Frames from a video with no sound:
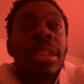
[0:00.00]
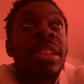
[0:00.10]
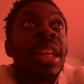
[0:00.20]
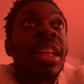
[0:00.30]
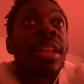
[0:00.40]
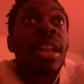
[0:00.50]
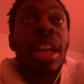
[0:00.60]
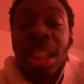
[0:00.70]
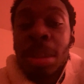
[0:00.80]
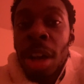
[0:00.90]
then
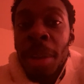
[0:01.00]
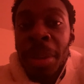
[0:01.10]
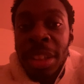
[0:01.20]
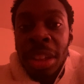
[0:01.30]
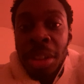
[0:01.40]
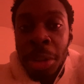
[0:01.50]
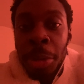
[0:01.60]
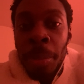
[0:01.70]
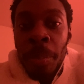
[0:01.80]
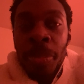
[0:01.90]
it's probably because of
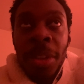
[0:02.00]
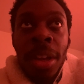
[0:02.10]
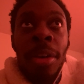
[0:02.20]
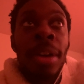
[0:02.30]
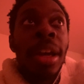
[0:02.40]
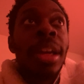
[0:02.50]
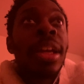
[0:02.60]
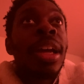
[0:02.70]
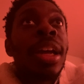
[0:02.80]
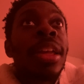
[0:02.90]
you, right?
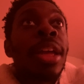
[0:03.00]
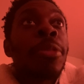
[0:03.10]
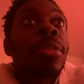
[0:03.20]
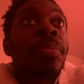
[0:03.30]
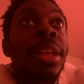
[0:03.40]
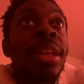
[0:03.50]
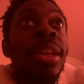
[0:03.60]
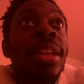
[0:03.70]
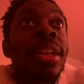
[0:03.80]
Like for me,